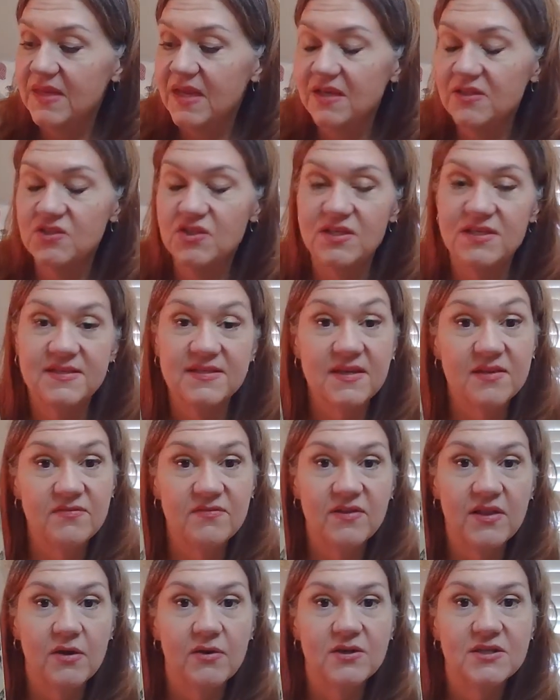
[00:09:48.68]
actually
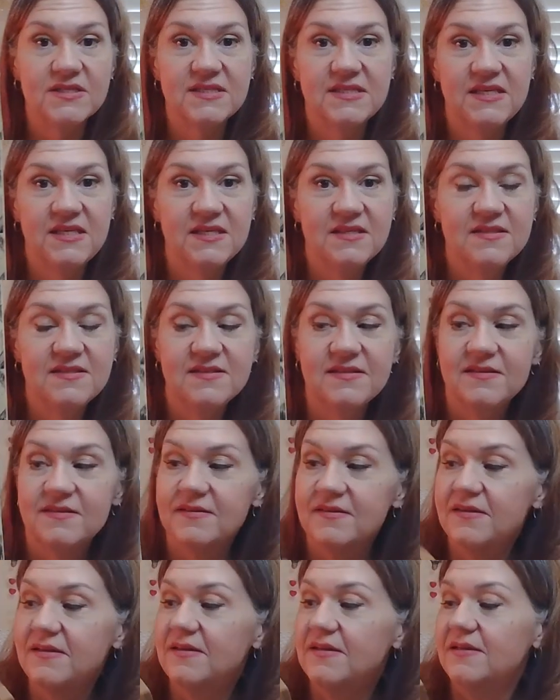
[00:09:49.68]
sunflower seeds.
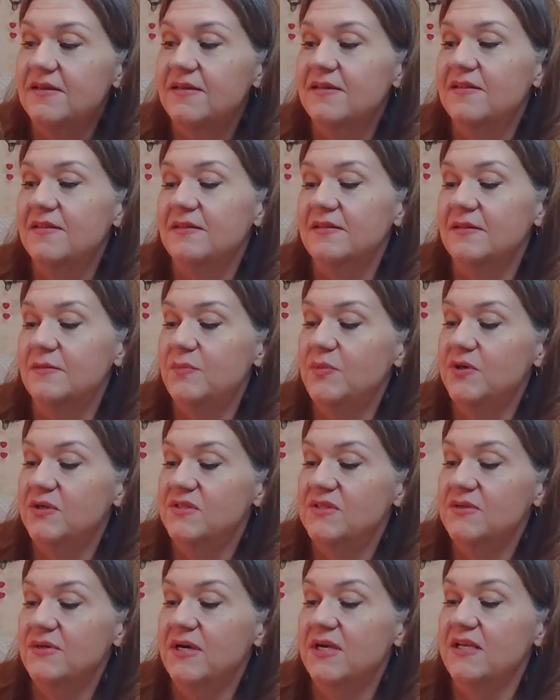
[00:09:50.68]
The
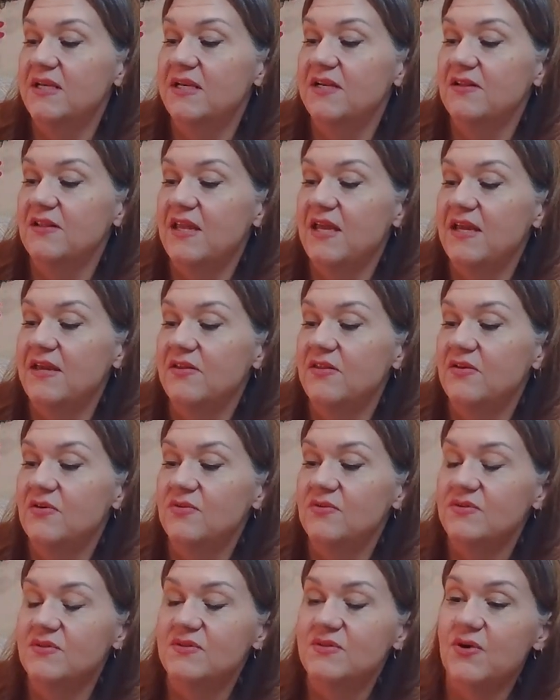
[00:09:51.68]
birds around here like
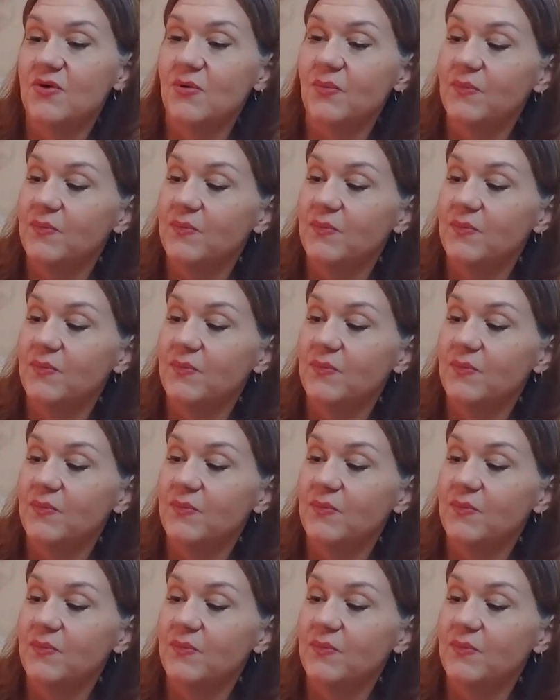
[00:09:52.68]
those, so